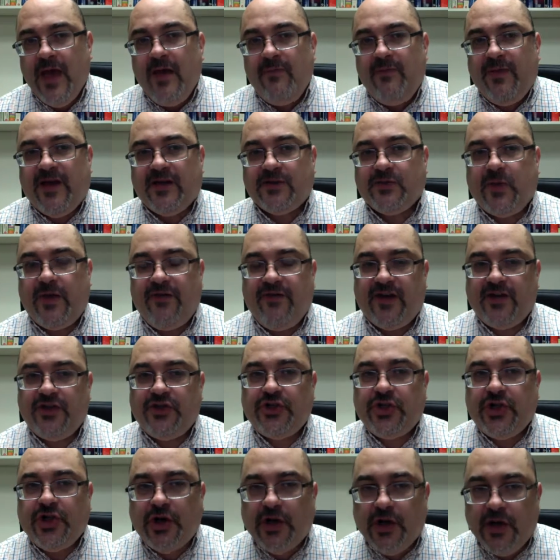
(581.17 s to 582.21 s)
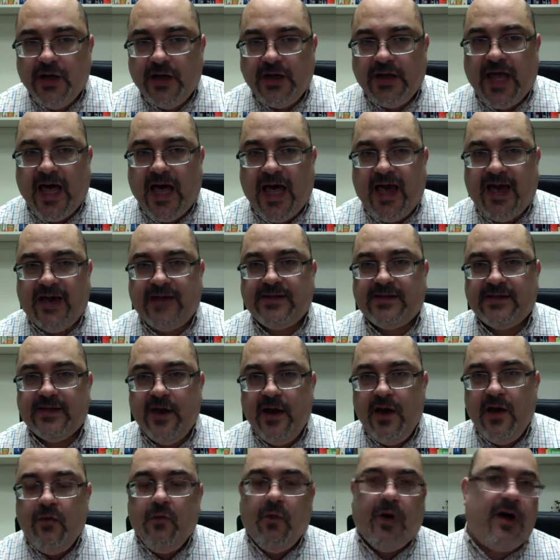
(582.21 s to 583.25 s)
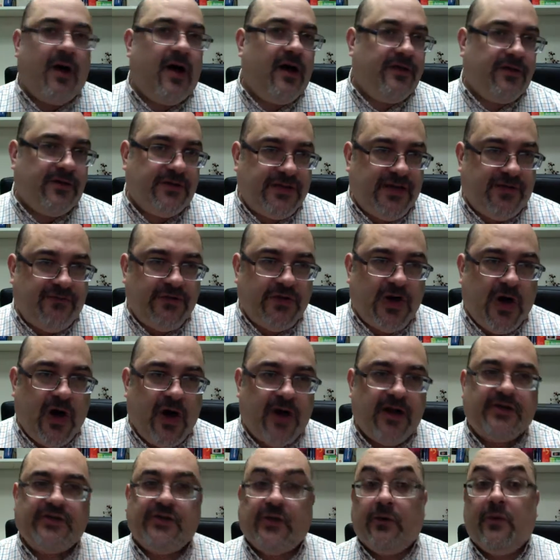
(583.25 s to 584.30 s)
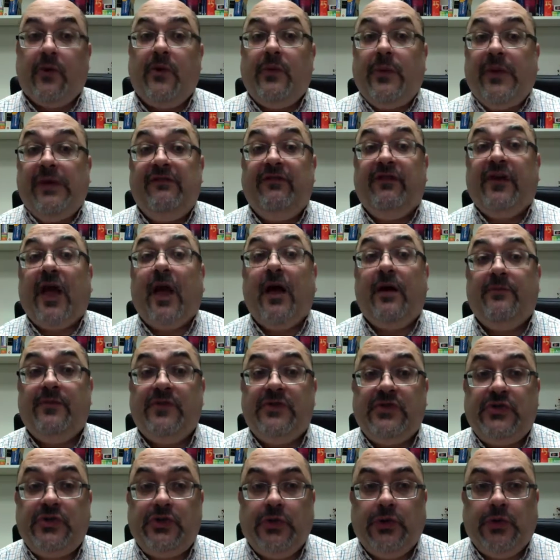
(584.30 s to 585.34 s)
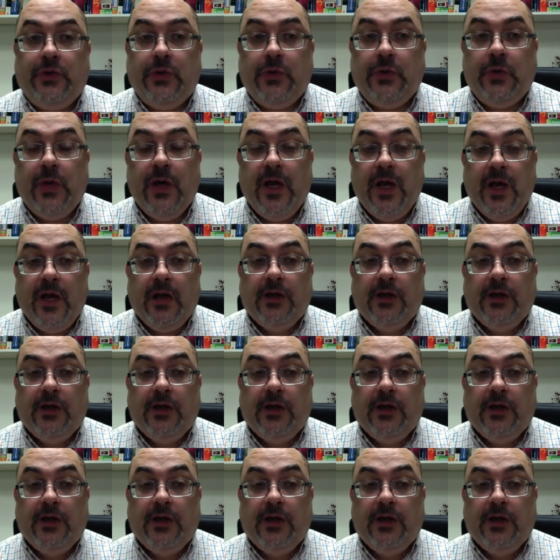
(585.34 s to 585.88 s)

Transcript: because we've internalized what others have taught us or what we've come to